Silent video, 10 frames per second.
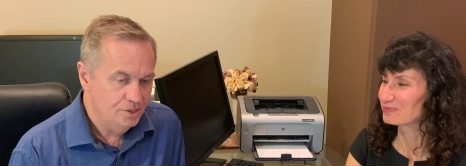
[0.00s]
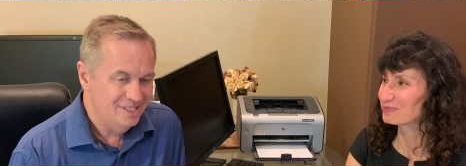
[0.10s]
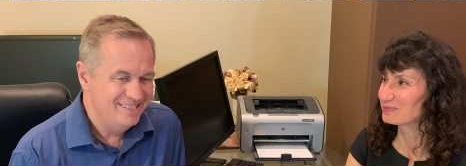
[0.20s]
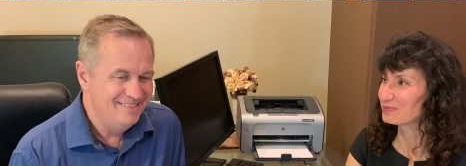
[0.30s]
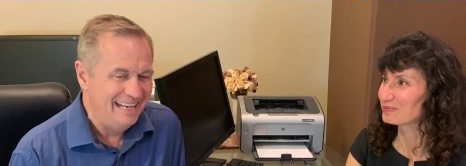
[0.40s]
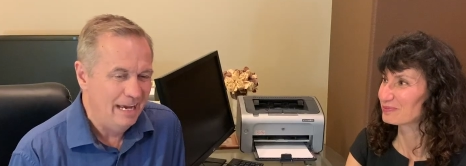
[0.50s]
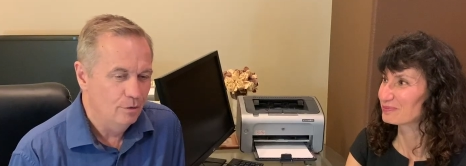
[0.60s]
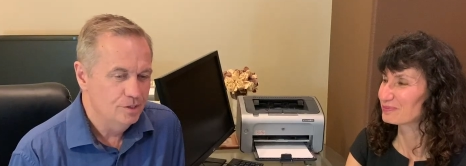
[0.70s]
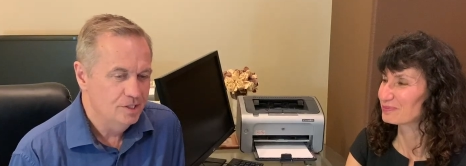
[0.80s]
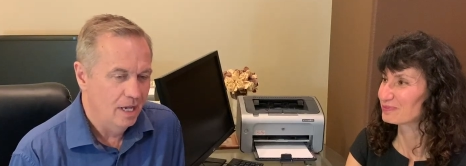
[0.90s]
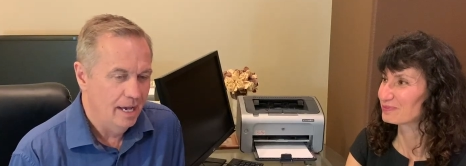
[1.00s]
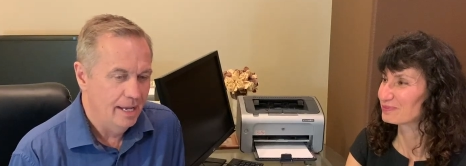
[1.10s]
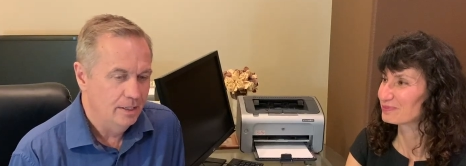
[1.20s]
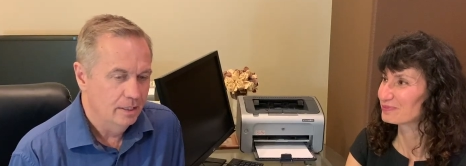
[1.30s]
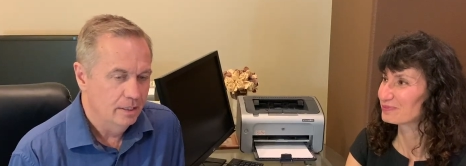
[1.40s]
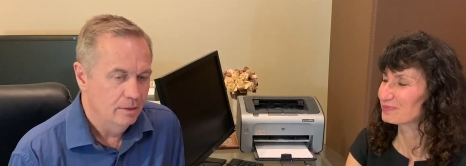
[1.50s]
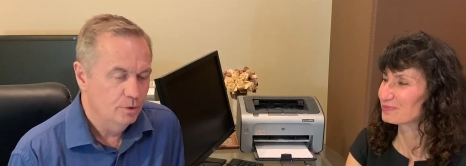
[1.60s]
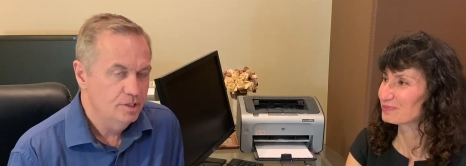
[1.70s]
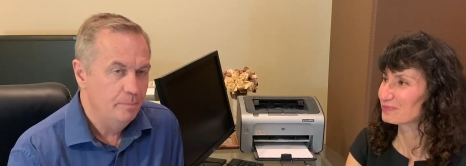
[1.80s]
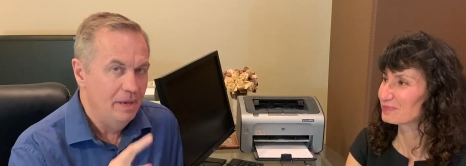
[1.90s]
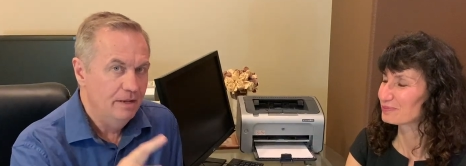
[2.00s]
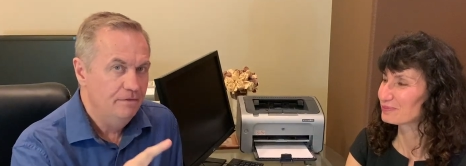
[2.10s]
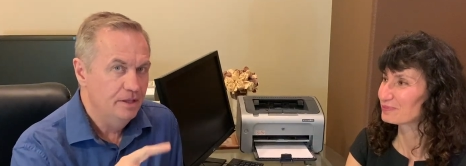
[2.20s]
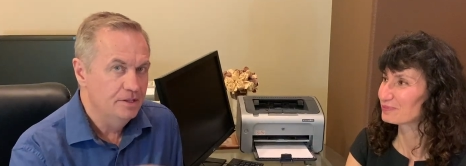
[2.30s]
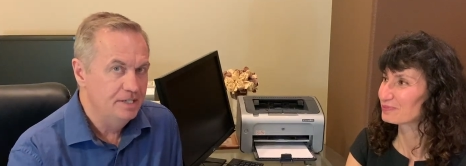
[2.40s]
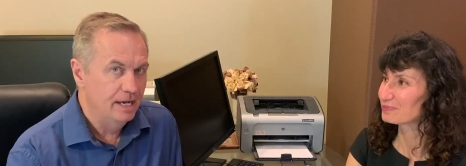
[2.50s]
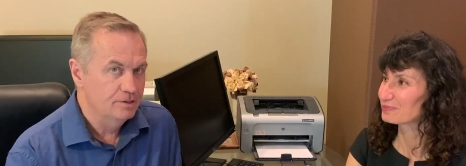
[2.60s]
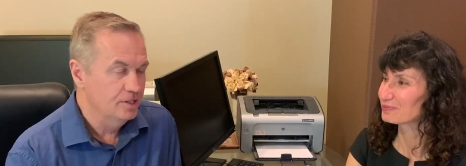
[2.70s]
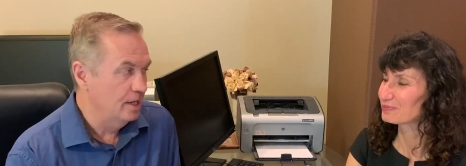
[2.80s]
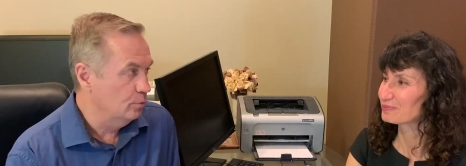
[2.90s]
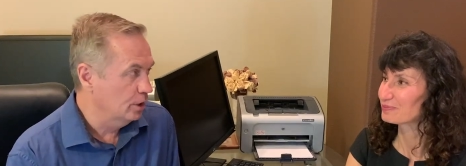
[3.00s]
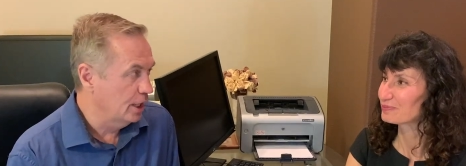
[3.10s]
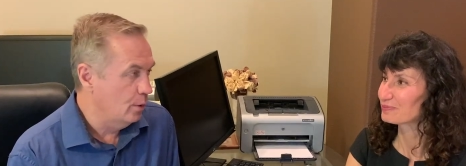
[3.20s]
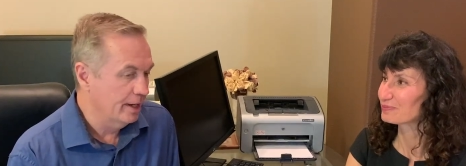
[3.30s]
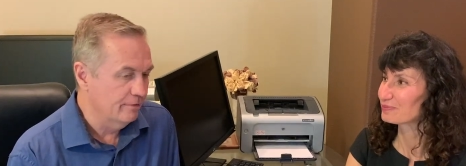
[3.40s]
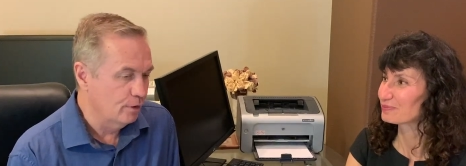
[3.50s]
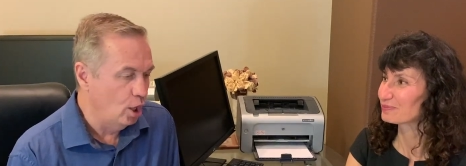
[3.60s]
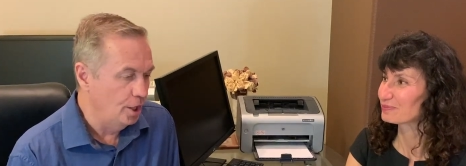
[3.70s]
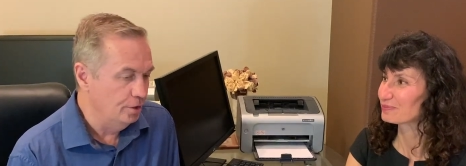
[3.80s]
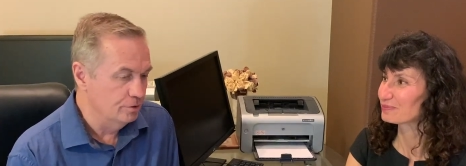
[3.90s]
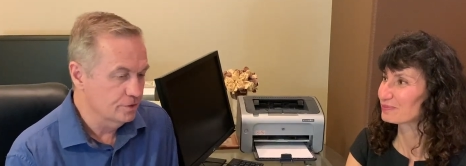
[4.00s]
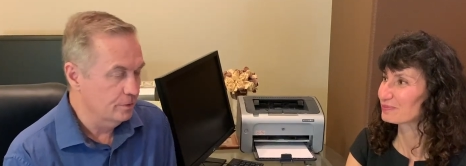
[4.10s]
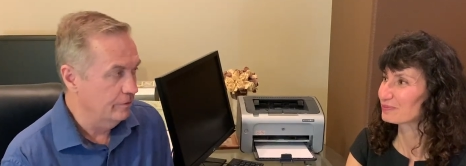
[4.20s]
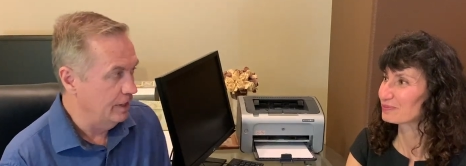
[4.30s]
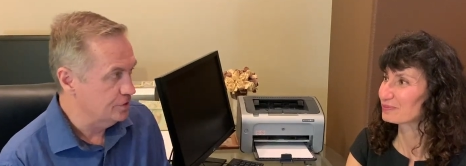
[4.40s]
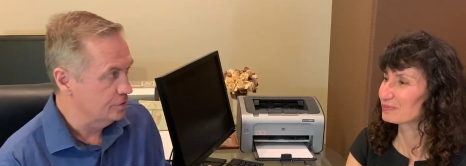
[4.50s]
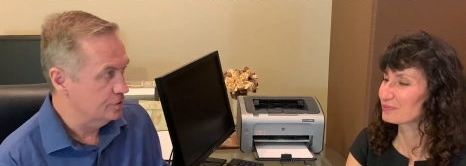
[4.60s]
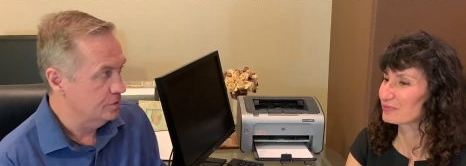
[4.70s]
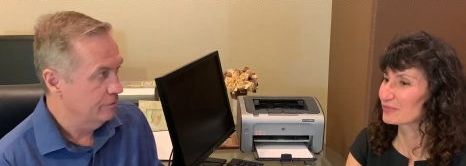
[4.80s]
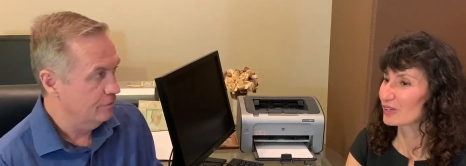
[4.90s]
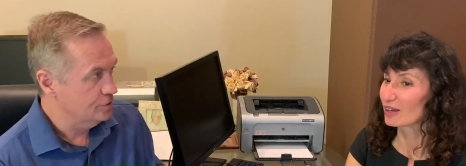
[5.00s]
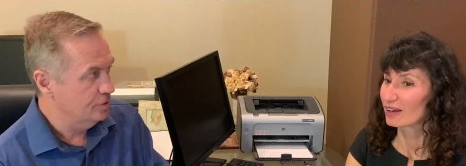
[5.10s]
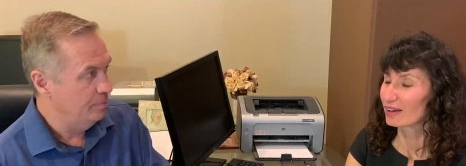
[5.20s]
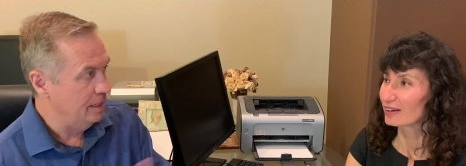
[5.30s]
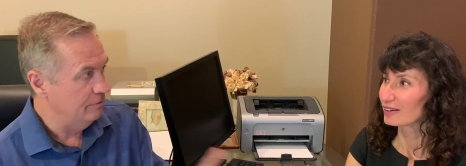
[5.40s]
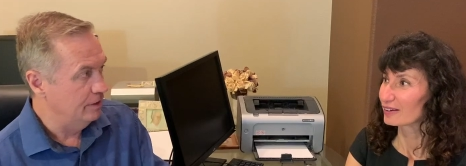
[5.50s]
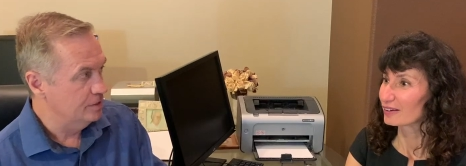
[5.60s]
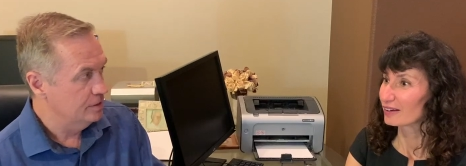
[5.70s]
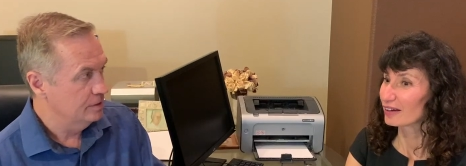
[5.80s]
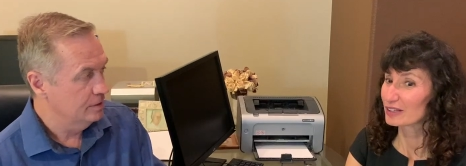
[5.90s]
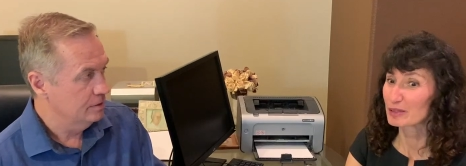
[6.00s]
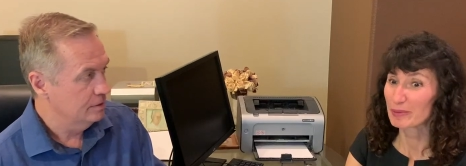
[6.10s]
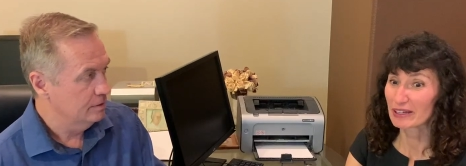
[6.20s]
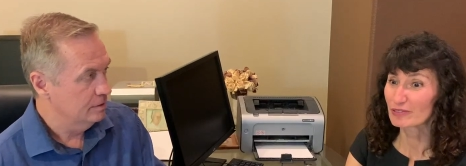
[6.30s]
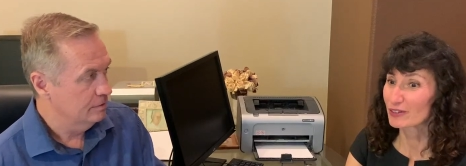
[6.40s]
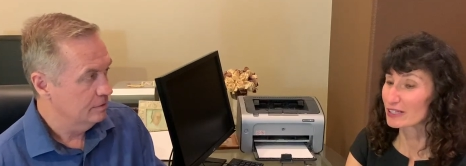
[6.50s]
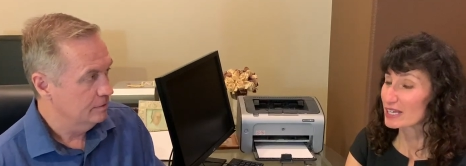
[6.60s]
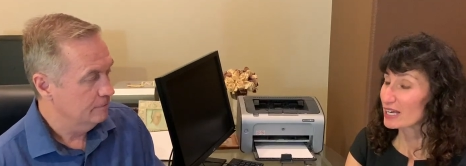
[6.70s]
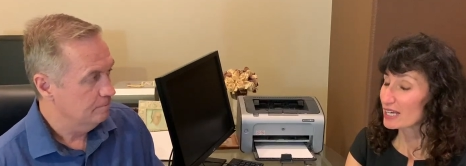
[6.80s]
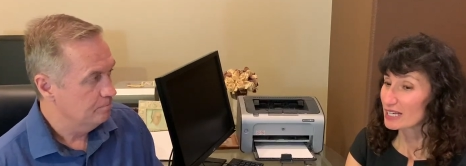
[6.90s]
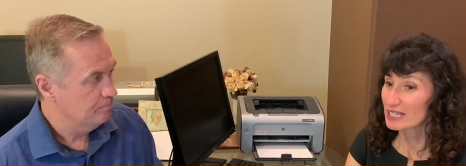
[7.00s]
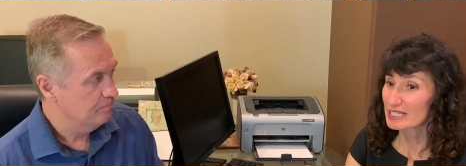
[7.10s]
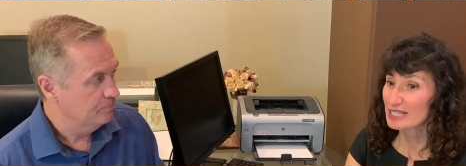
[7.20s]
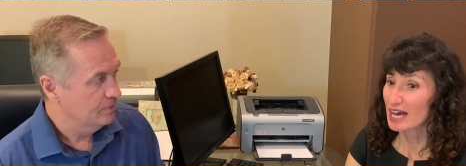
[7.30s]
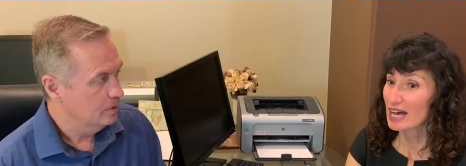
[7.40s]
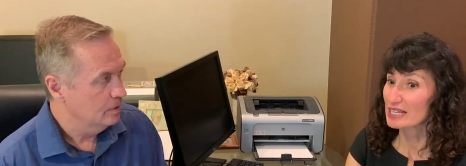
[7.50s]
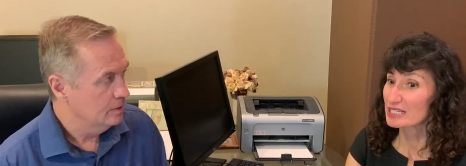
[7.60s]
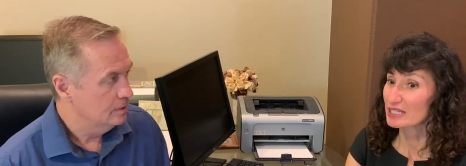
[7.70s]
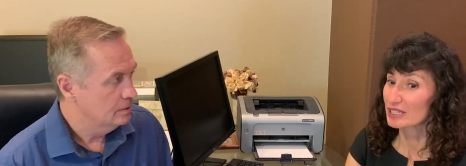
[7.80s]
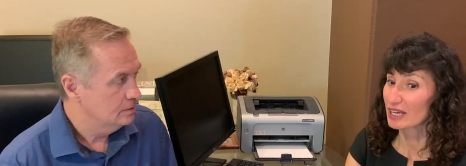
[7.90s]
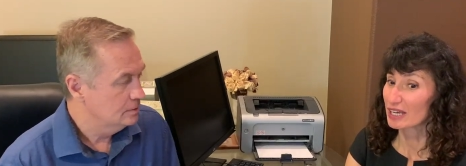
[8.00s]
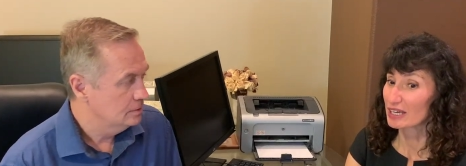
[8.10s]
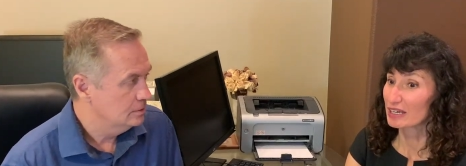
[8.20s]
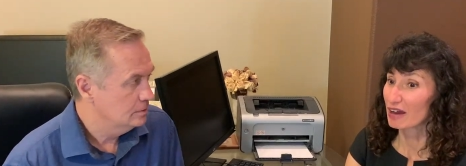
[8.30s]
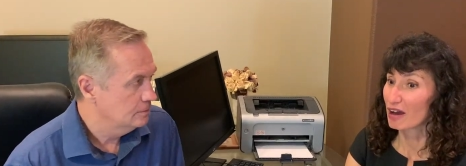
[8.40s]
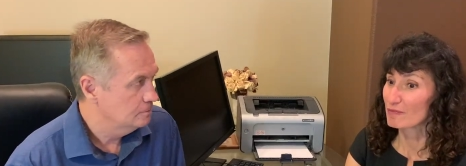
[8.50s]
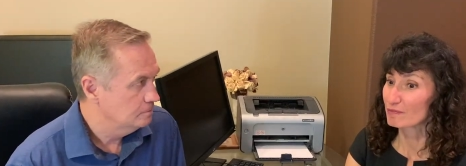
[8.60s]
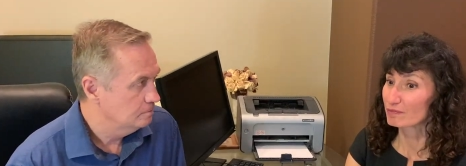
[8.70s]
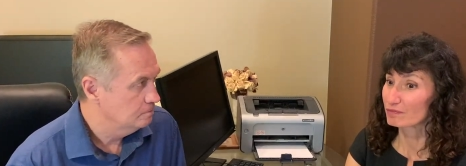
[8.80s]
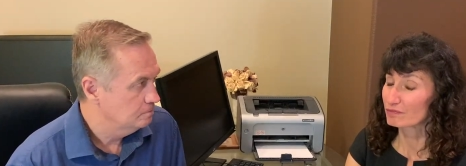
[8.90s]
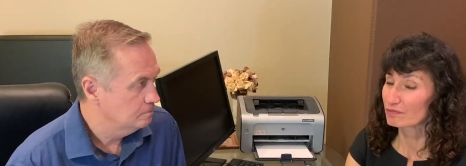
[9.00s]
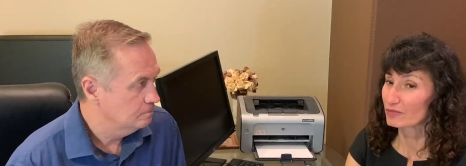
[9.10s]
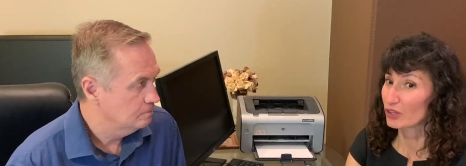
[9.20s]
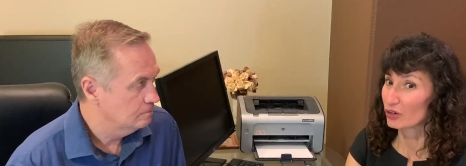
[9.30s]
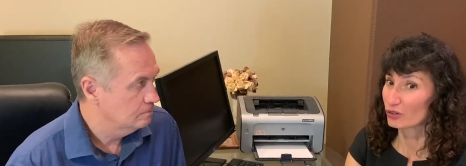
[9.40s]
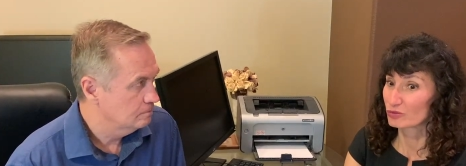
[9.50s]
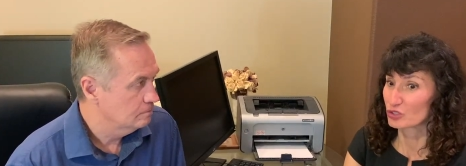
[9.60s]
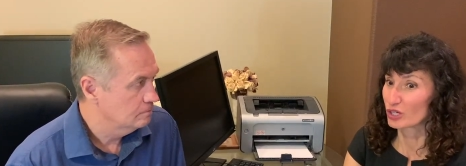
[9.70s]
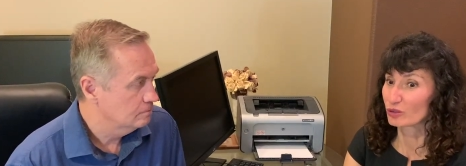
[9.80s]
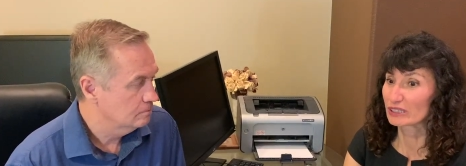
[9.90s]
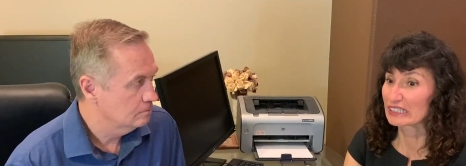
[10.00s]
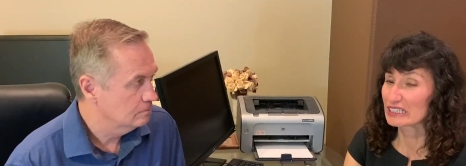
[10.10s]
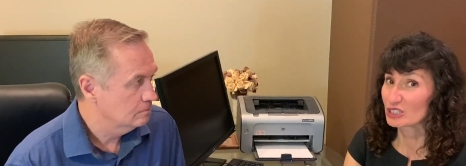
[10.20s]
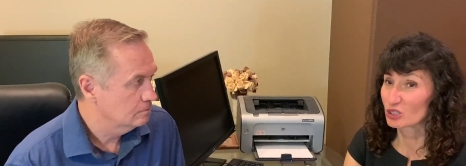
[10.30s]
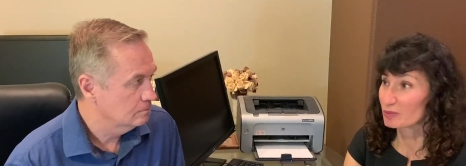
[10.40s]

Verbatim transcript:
Speaker 1: the downside? What's the benefit and the downside really quick of condos for investors? First, the benefit.
Speaker 2: The benefit is that they're generally easier to